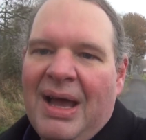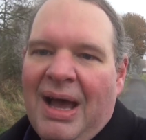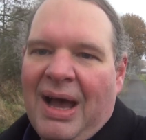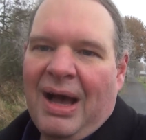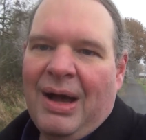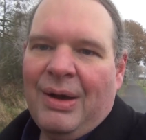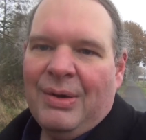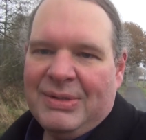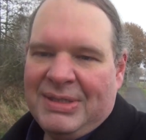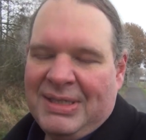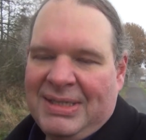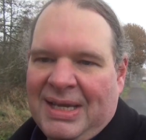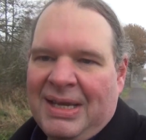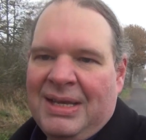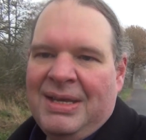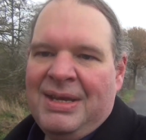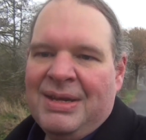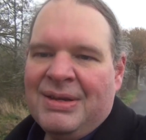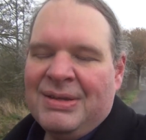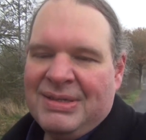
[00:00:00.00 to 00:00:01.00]
how these
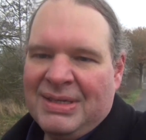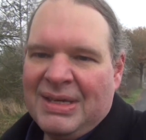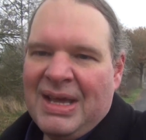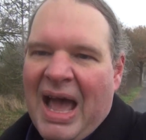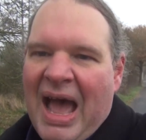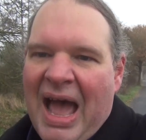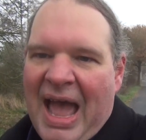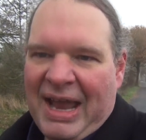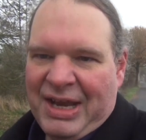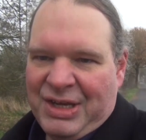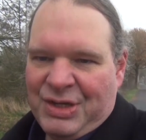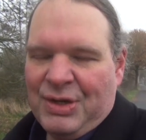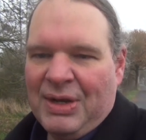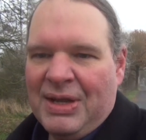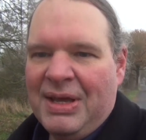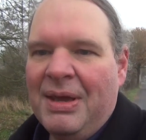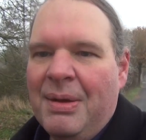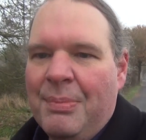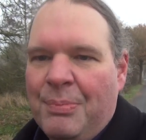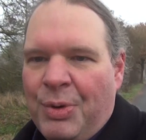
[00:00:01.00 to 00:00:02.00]
ideas are
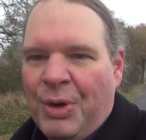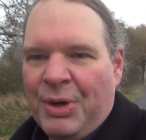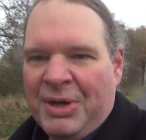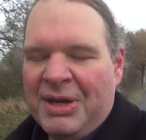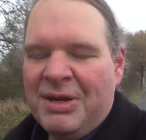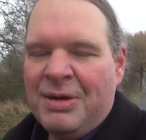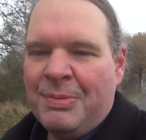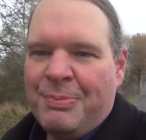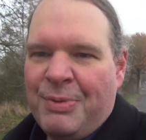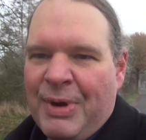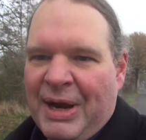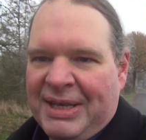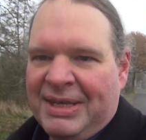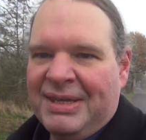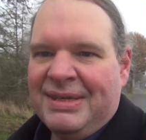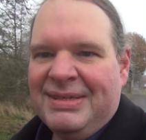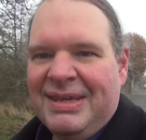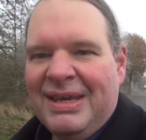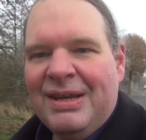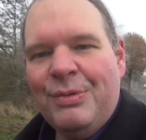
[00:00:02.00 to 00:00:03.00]
actually put into
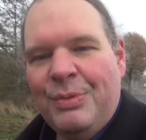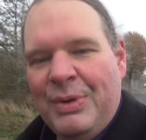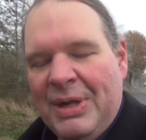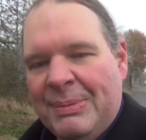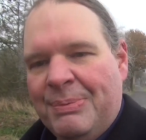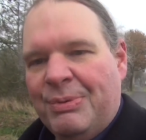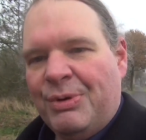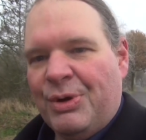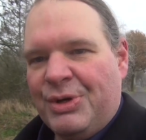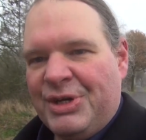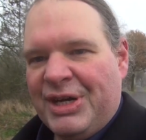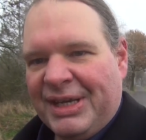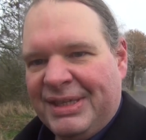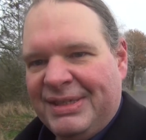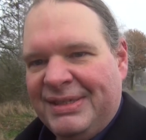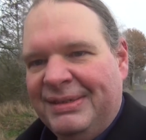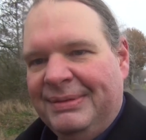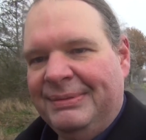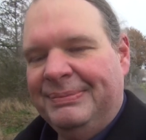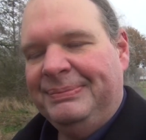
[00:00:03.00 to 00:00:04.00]
practice in real
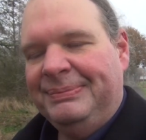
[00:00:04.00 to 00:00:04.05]
projects.